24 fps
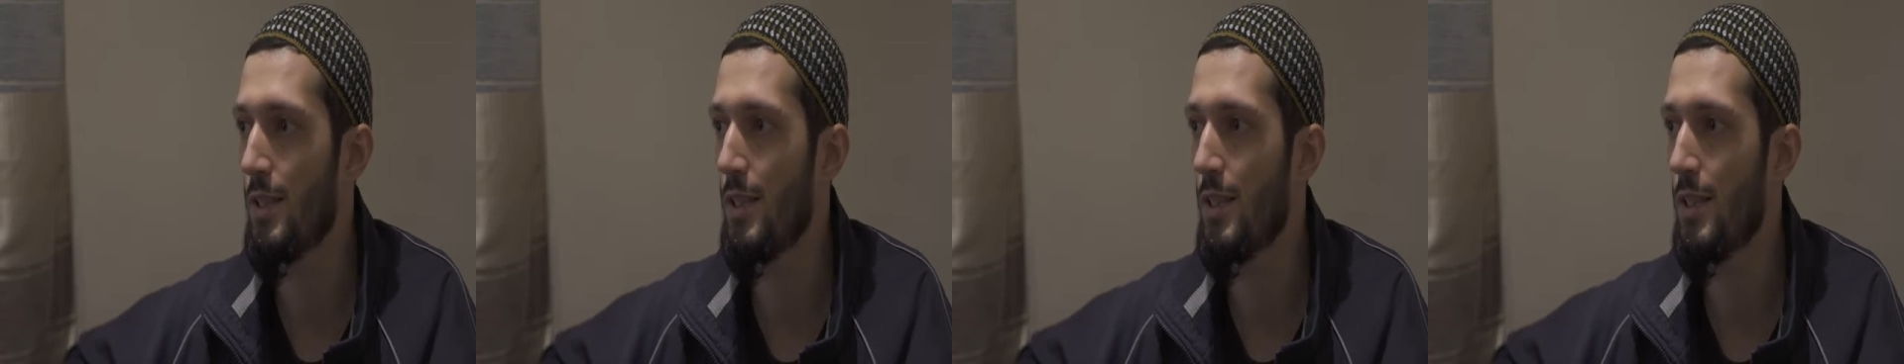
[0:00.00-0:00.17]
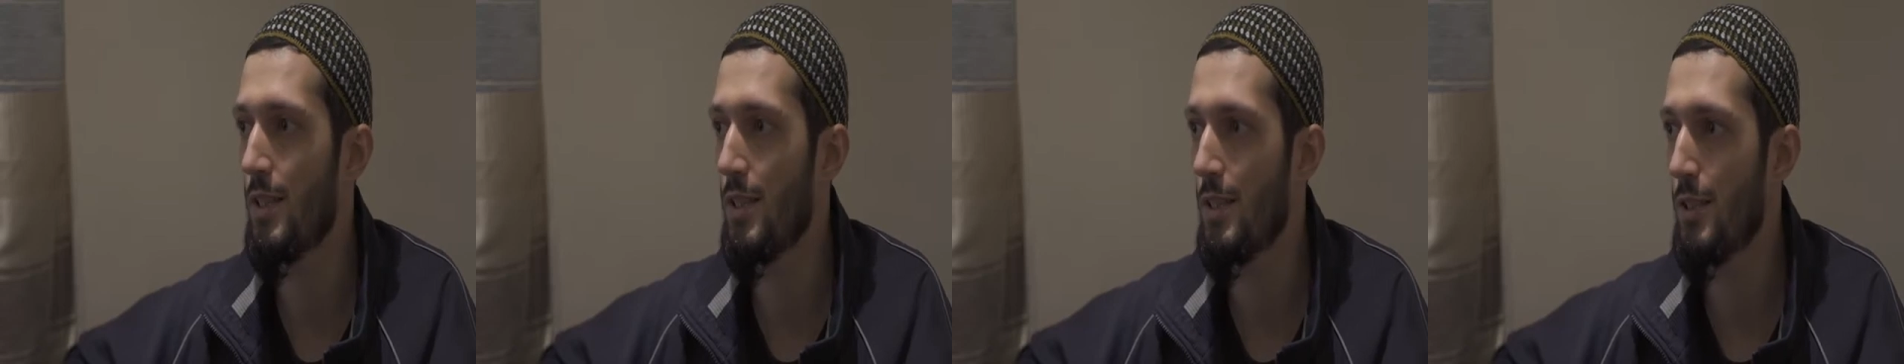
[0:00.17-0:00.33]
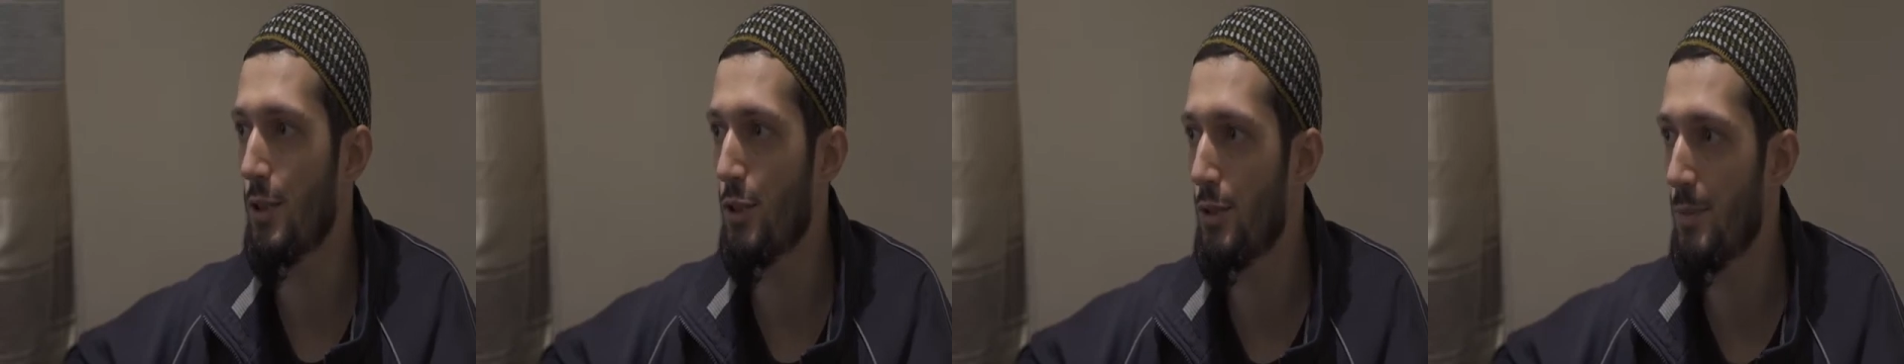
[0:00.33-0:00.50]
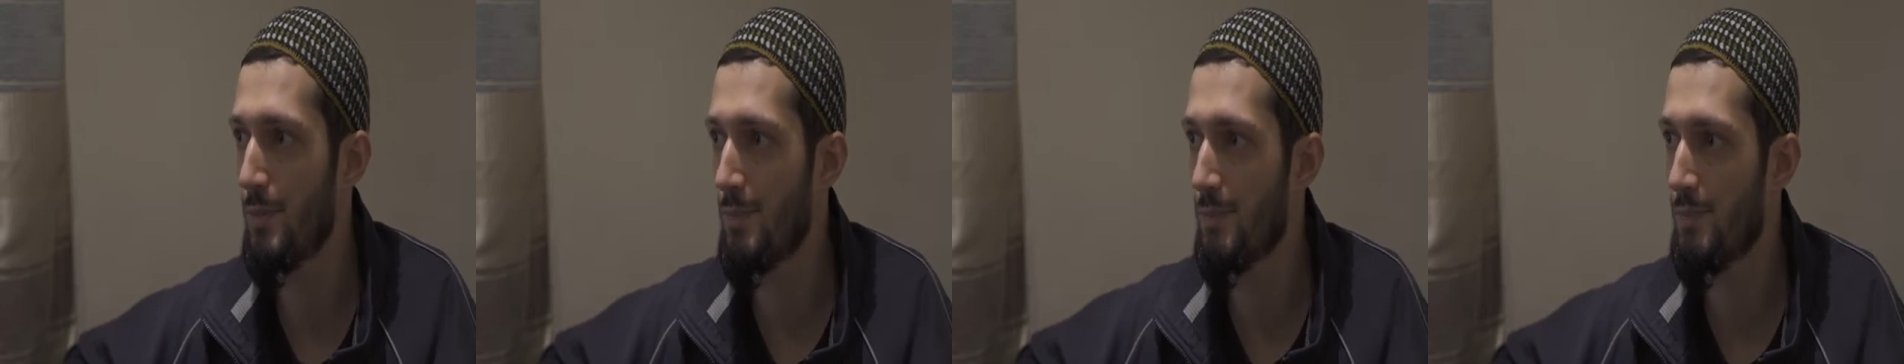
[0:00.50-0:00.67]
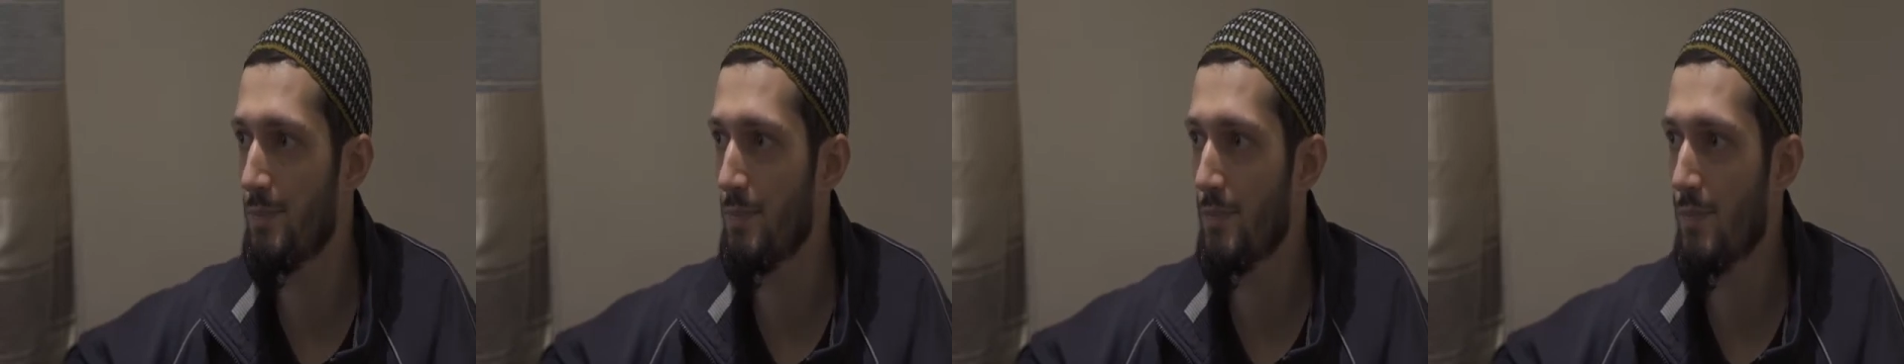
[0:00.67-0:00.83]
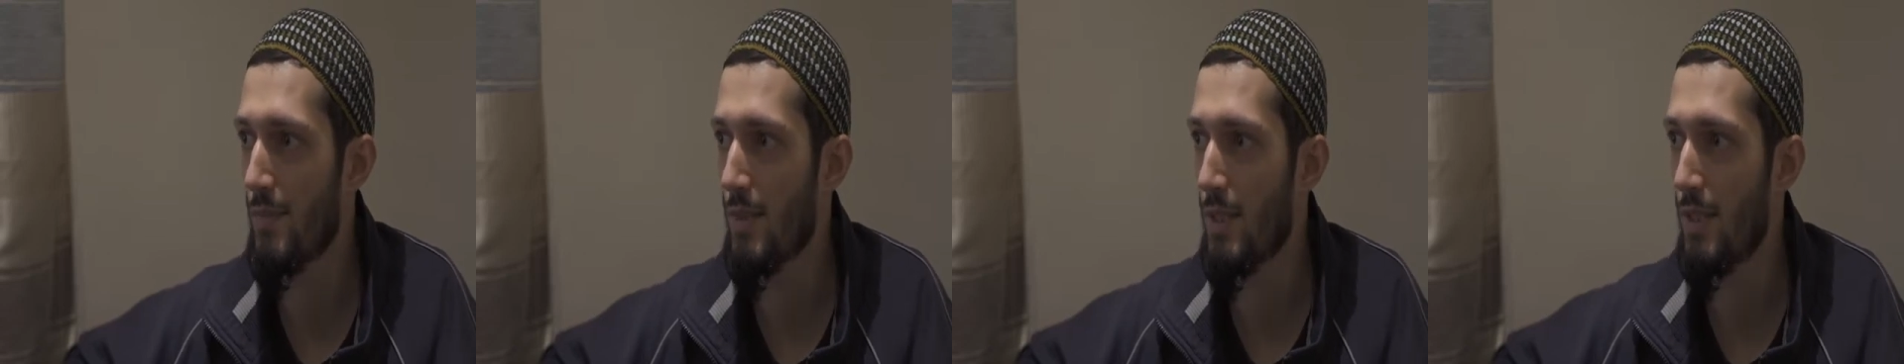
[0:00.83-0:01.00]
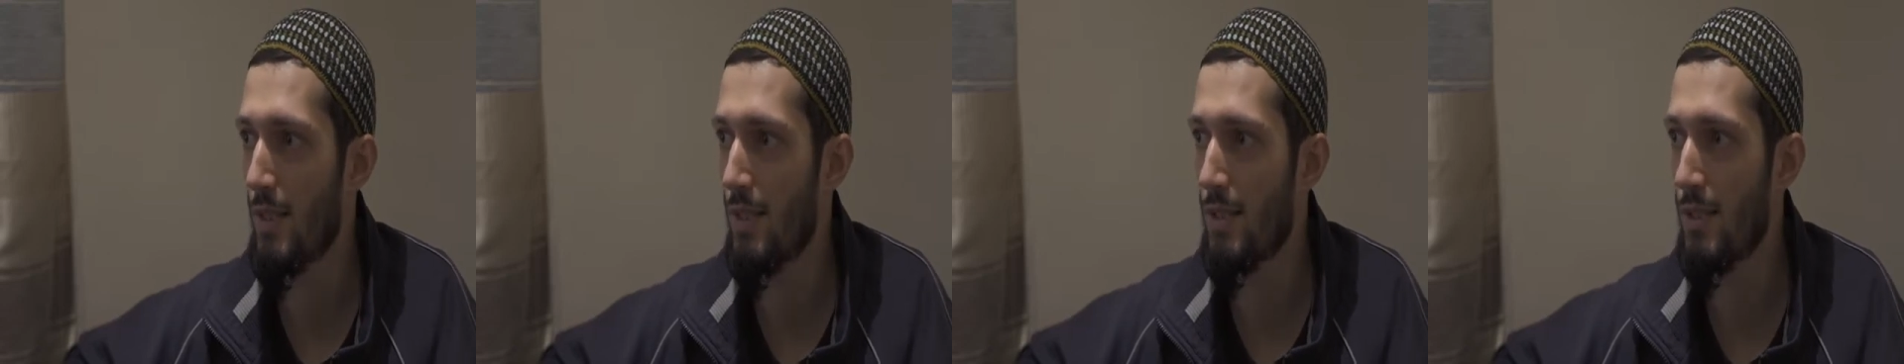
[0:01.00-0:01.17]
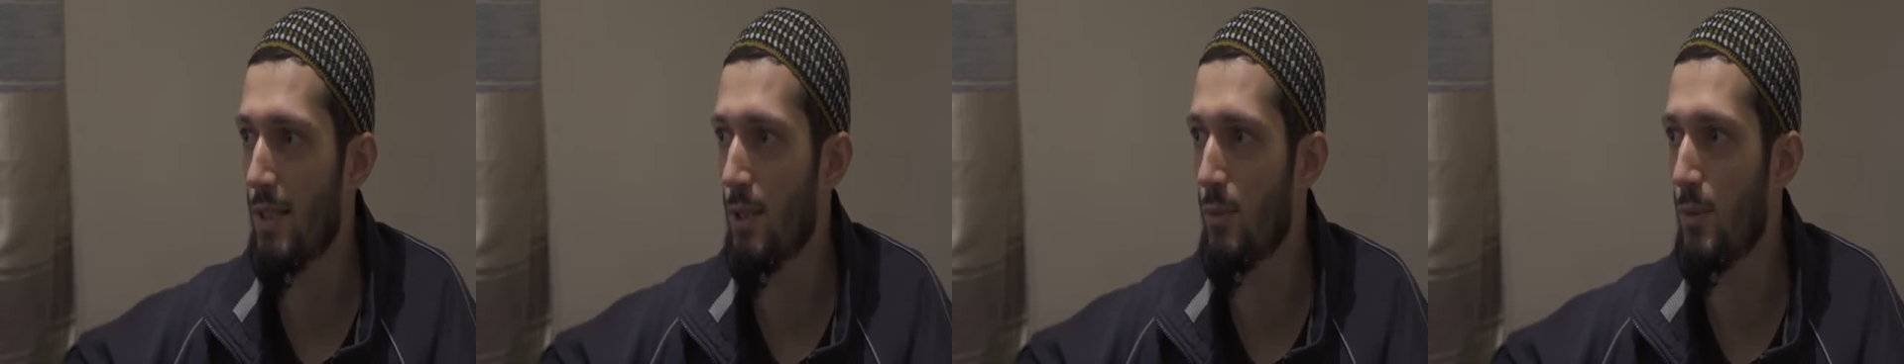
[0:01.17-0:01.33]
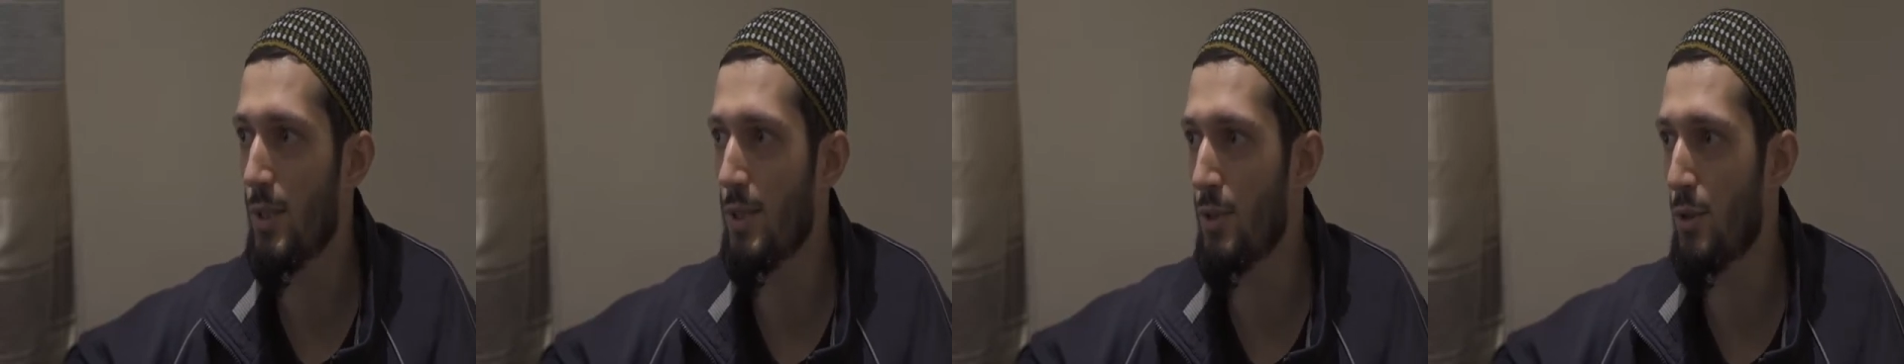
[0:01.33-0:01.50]
English, and
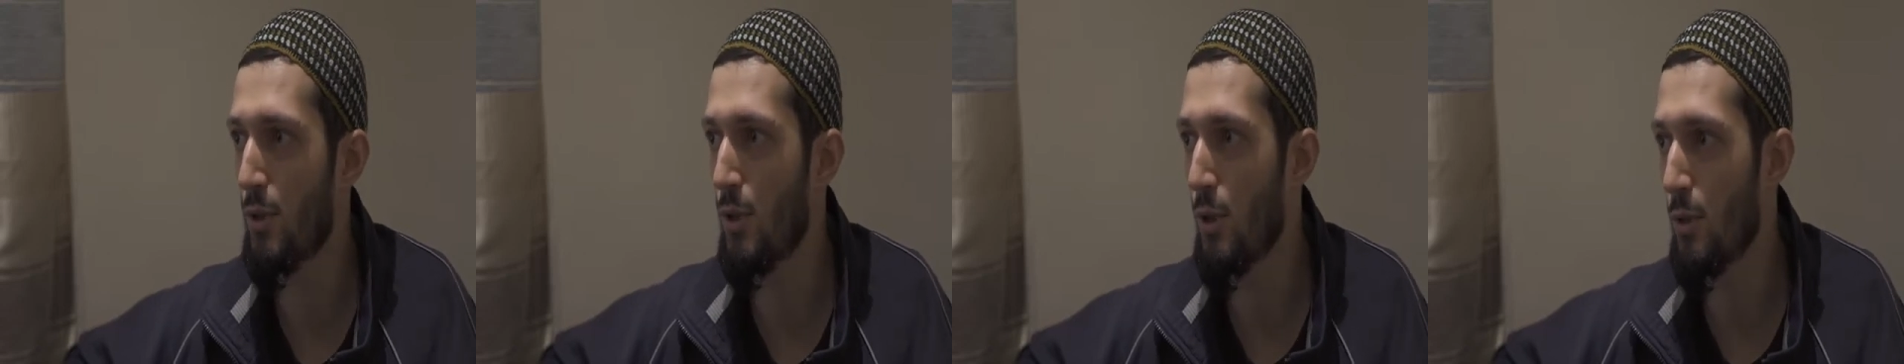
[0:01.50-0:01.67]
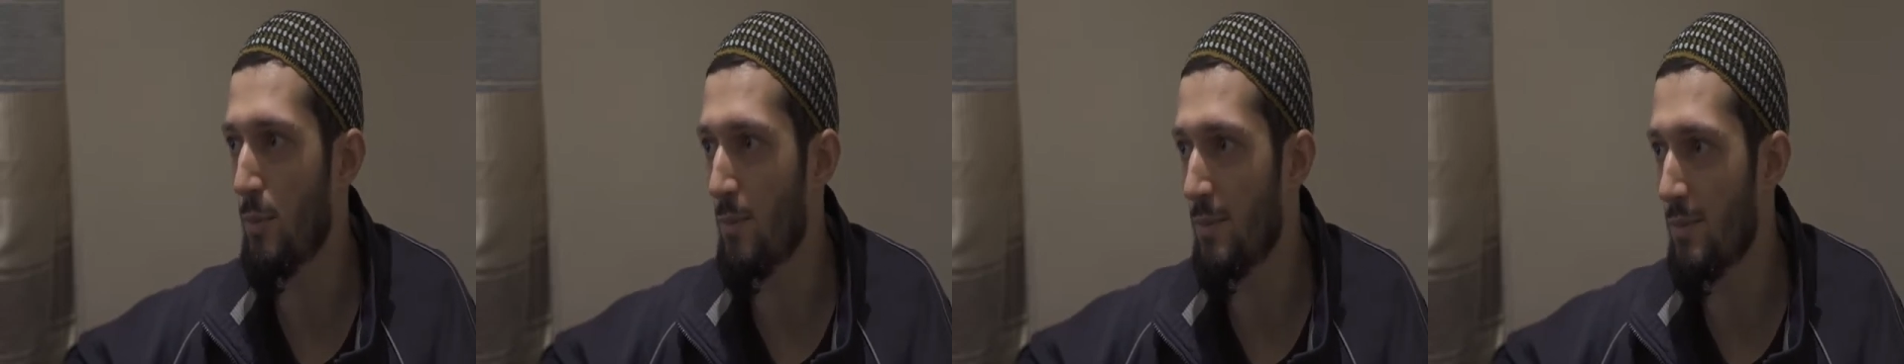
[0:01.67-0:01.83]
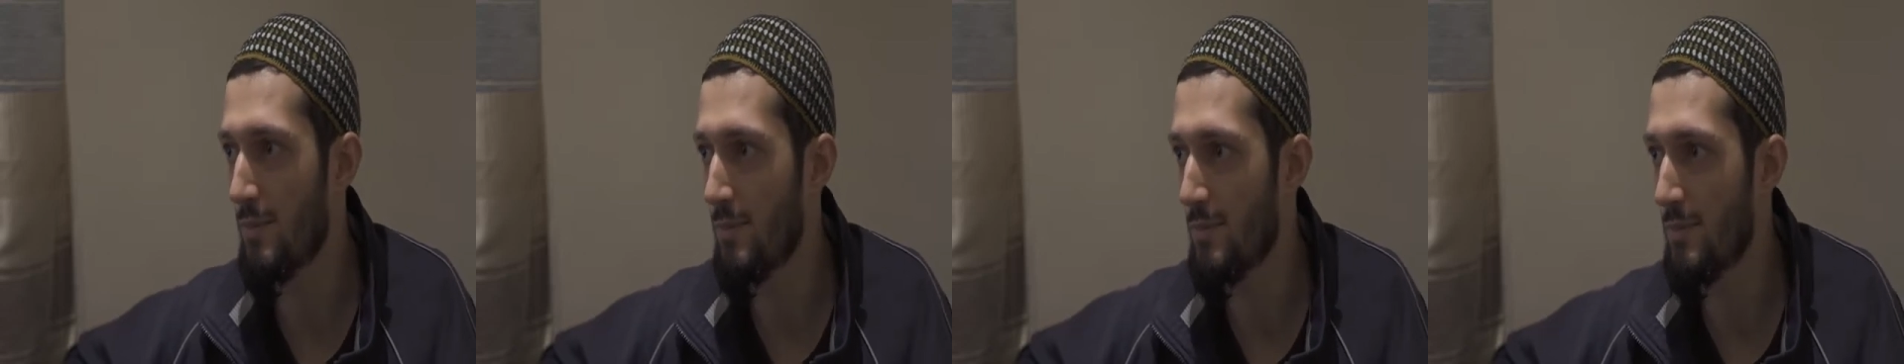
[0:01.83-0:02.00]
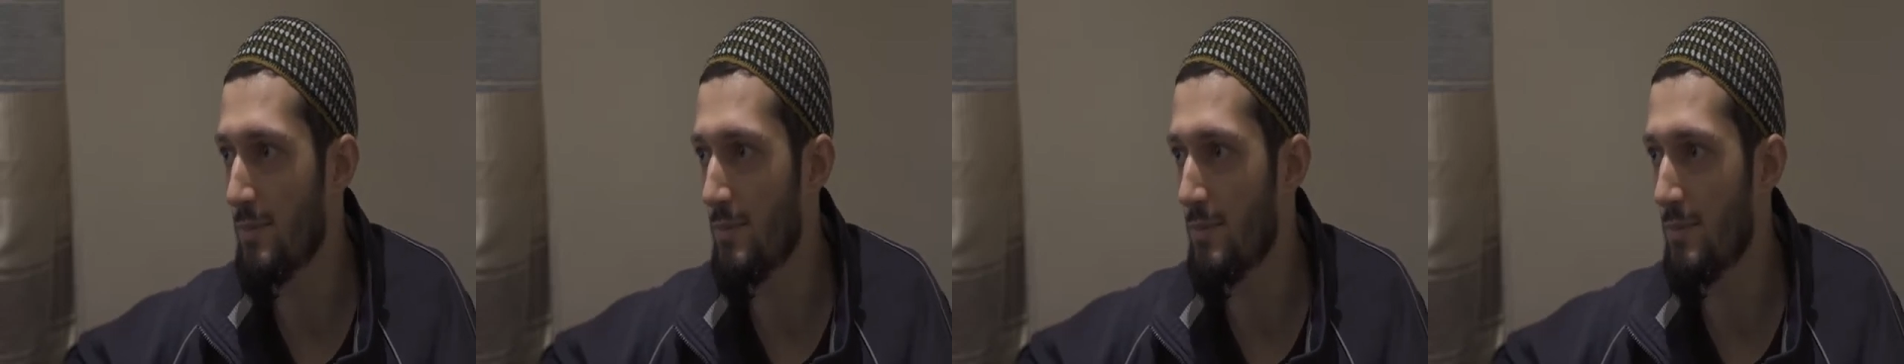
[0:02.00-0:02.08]
I went home.